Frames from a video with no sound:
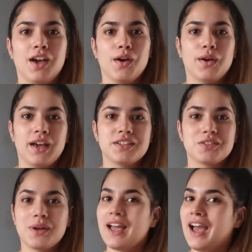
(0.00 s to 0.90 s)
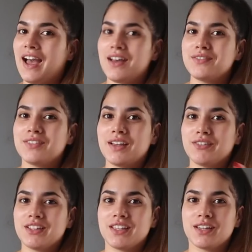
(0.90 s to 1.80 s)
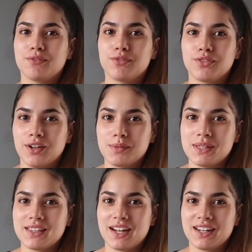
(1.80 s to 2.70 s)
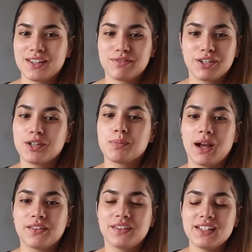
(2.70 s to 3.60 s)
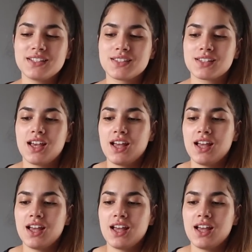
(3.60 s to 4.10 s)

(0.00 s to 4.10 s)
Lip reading: Okay, so I have everything in front of me that I need for her breakfast.